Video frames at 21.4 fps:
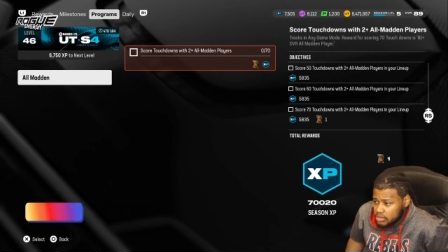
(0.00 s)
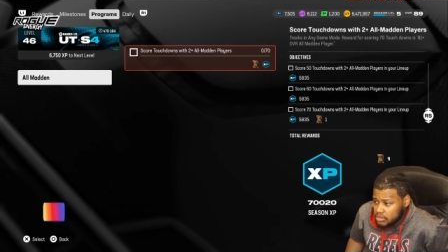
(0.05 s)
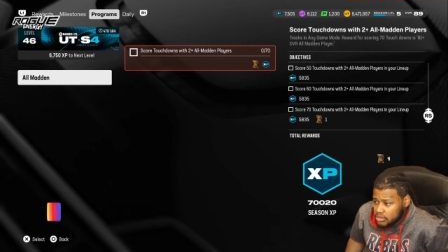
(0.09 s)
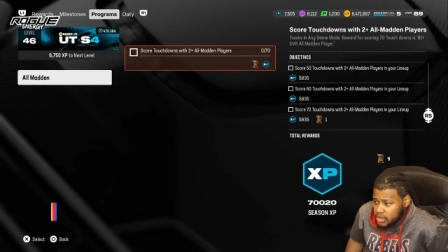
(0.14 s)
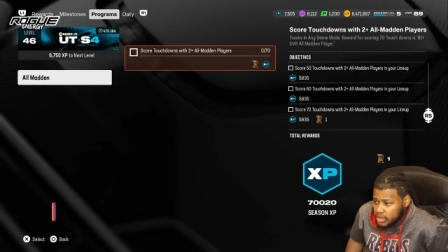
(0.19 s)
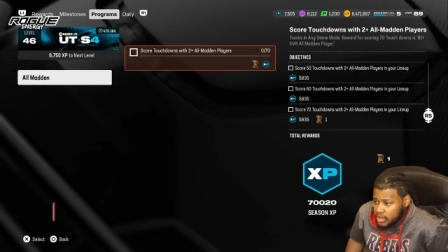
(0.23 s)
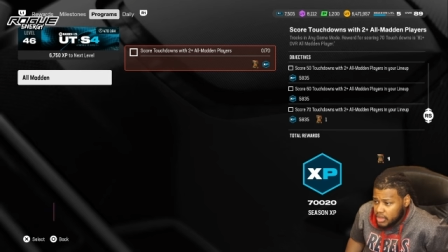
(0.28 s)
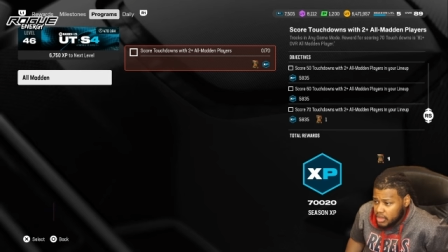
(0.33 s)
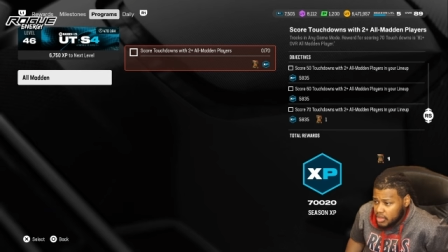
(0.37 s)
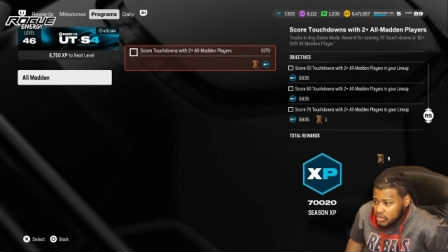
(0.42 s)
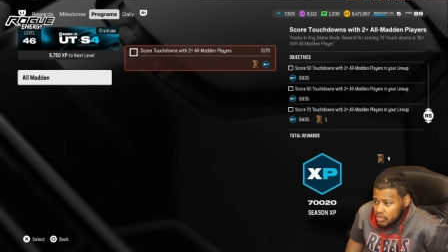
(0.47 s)

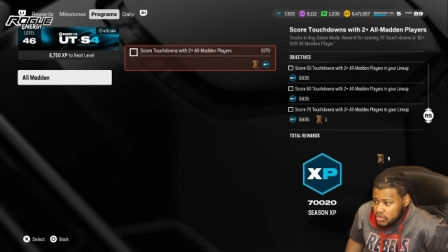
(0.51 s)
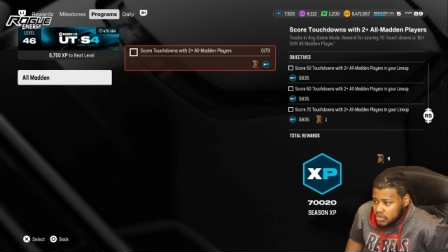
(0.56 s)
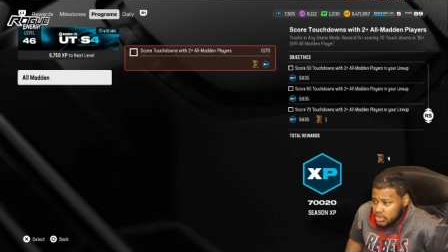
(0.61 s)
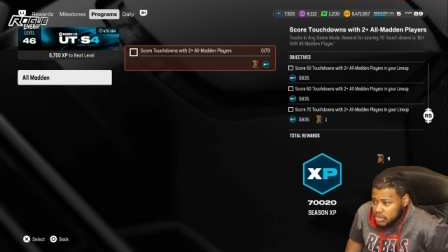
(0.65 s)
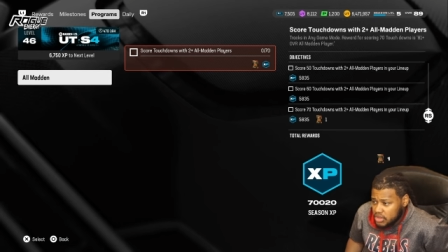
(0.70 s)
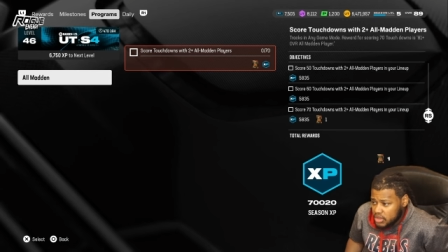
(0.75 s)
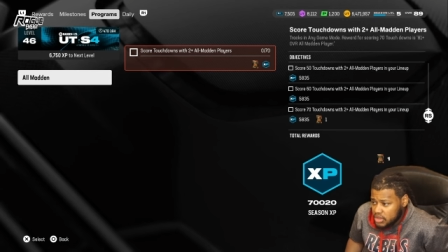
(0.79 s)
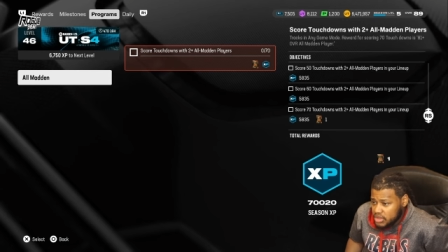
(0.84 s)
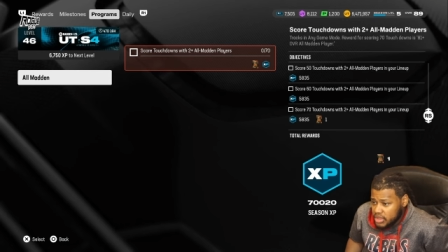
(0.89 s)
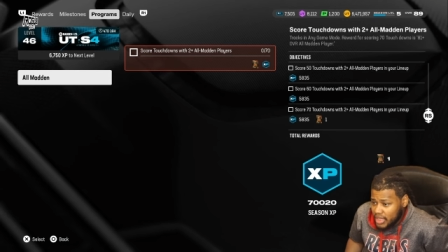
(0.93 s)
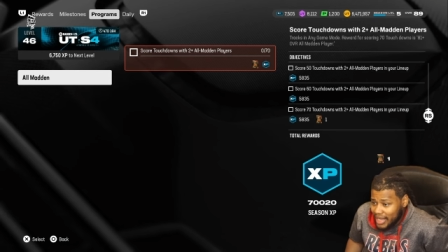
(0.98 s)
touchdowns,
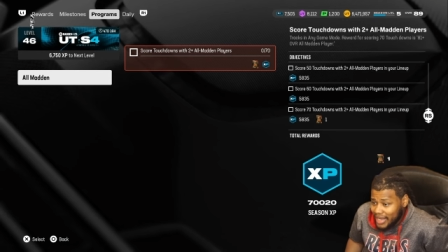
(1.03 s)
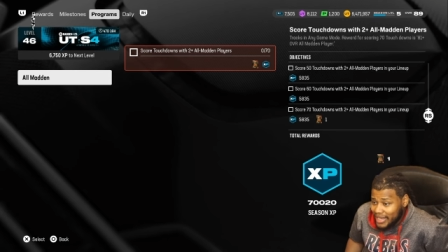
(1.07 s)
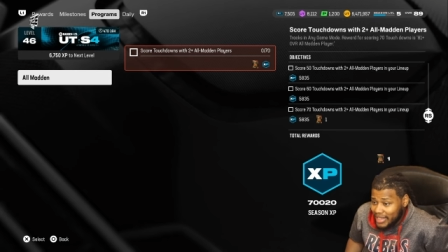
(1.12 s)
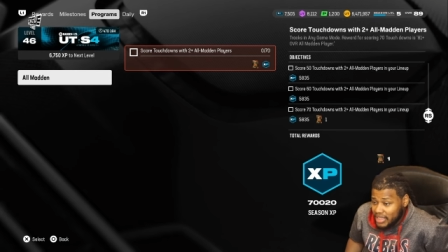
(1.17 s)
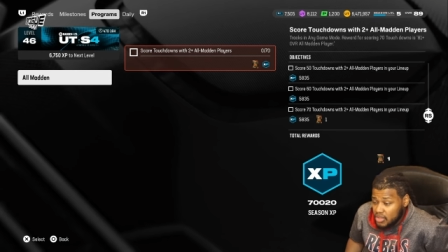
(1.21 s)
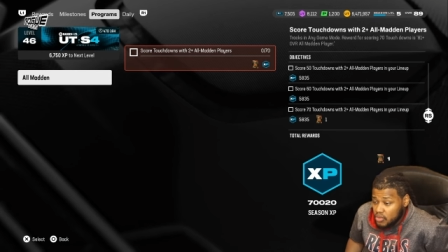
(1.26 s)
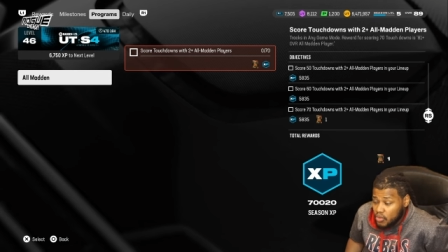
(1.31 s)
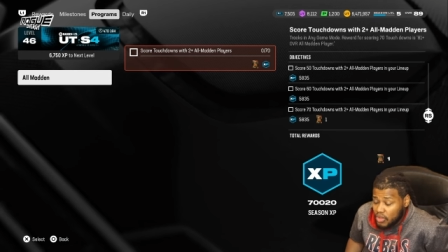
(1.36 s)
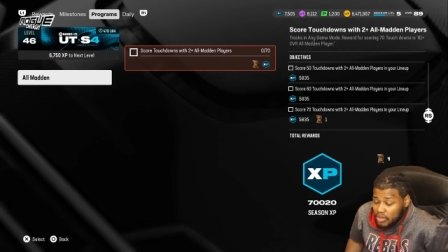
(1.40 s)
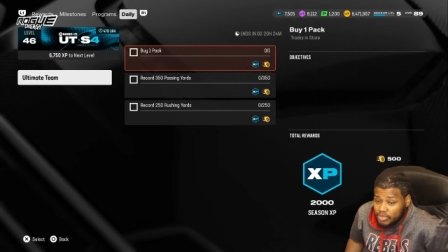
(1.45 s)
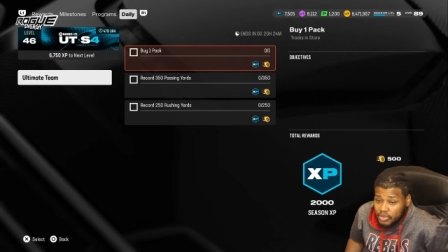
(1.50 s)
is an
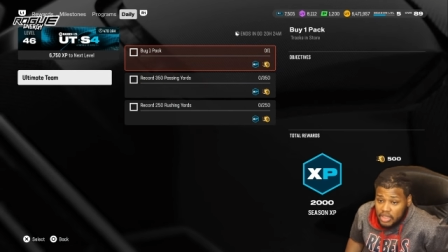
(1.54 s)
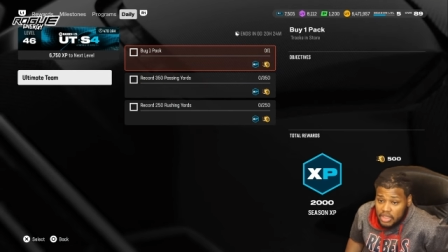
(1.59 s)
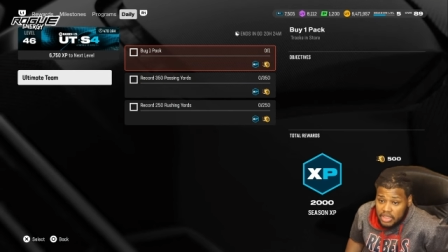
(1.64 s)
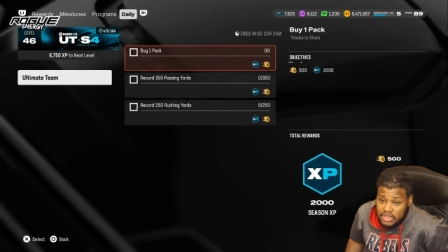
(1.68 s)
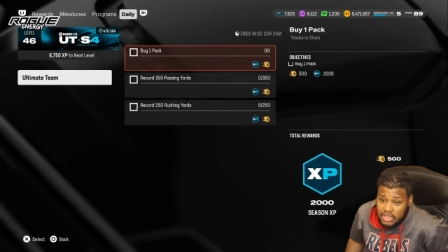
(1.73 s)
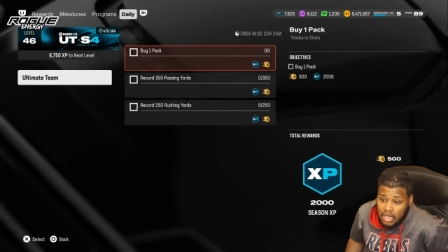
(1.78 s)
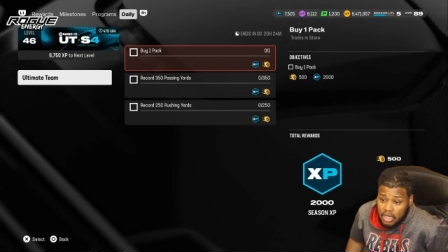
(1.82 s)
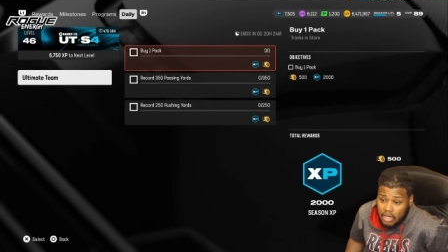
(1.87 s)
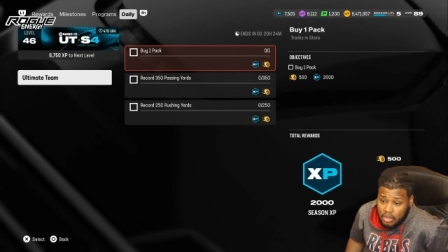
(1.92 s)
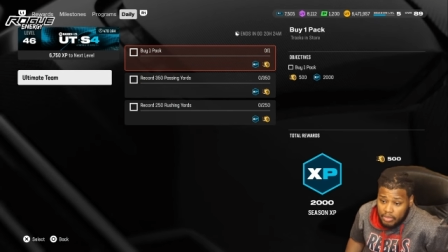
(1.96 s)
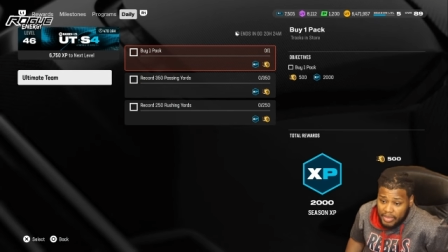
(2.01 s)

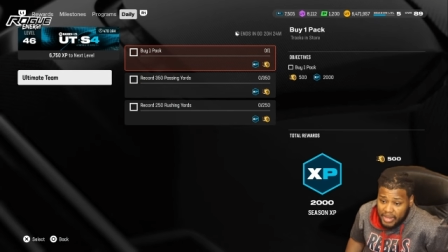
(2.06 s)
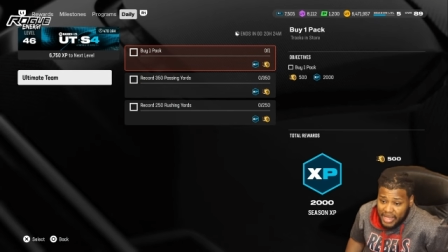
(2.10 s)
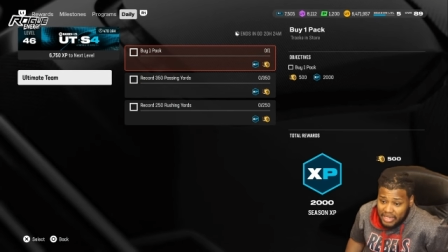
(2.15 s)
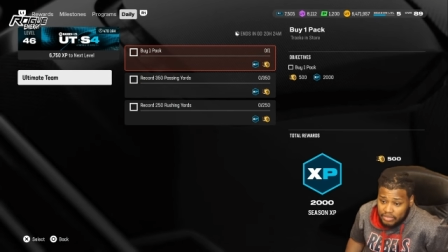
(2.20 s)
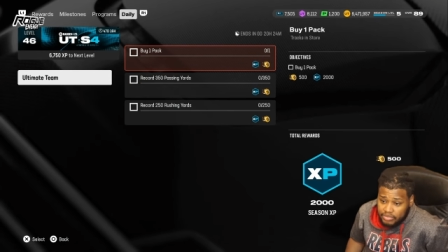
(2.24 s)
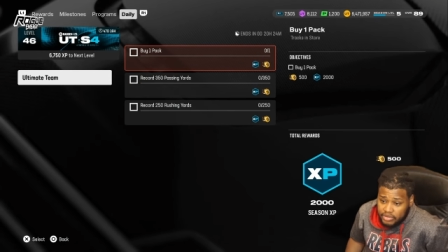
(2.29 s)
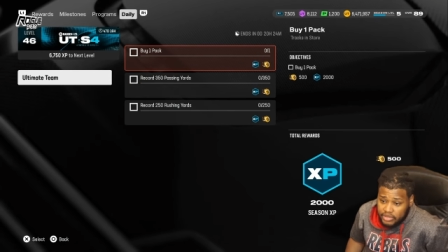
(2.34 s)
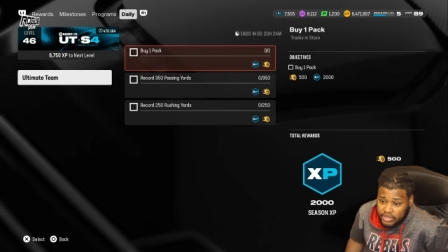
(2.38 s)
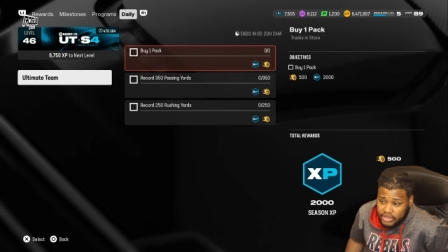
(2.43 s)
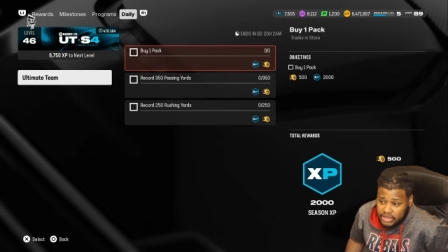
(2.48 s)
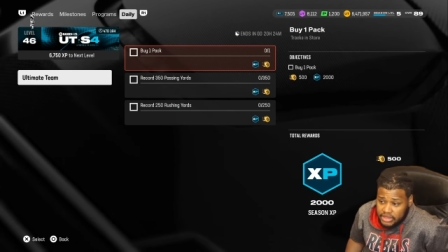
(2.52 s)
81+ All Madden
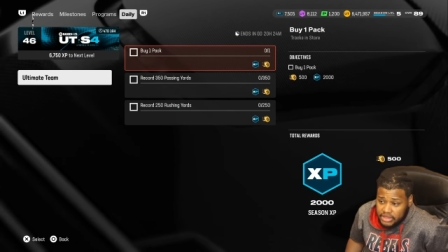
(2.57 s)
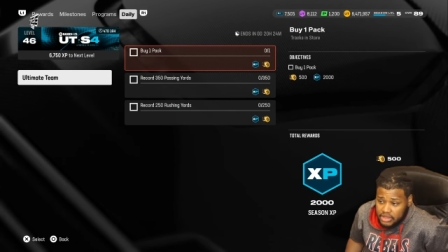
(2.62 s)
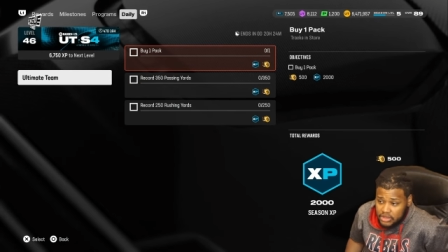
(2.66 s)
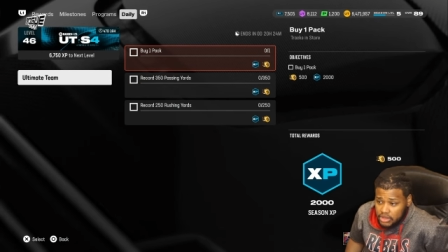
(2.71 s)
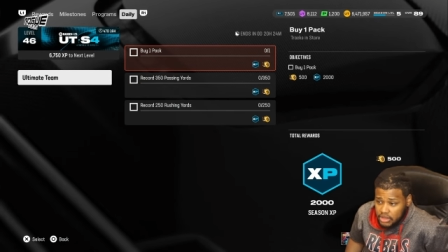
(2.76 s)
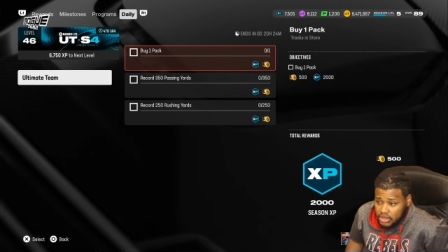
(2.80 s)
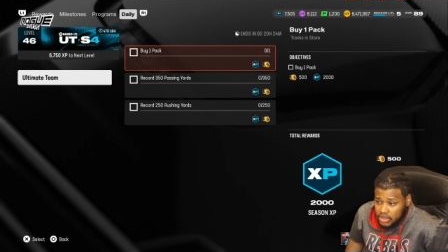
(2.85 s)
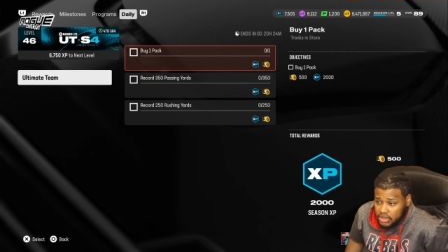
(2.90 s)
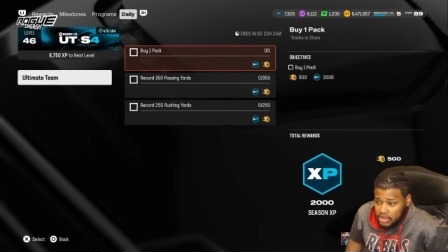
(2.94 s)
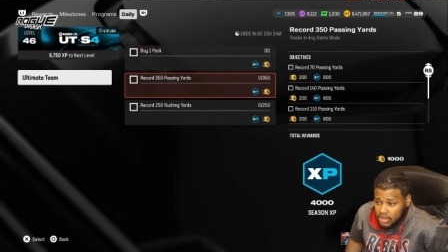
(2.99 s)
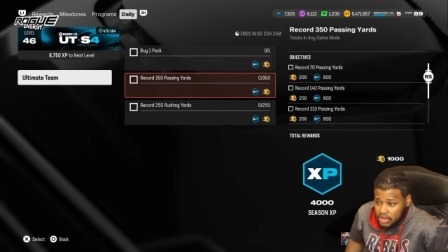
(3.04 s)
player.
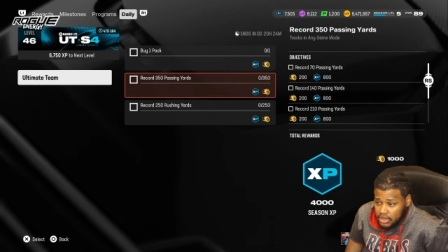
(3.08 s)
Okay.